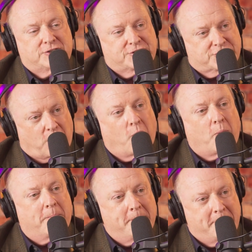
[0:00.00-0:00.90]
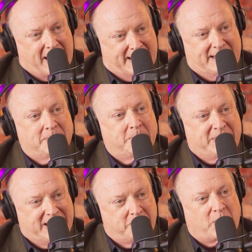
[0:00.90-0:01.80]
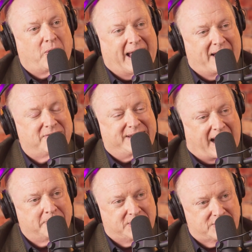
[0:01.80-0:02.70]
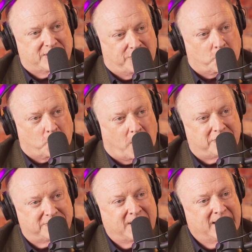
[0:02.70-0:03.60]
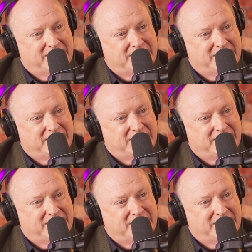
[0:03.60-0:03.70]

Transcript: So many people have diamonds in the rough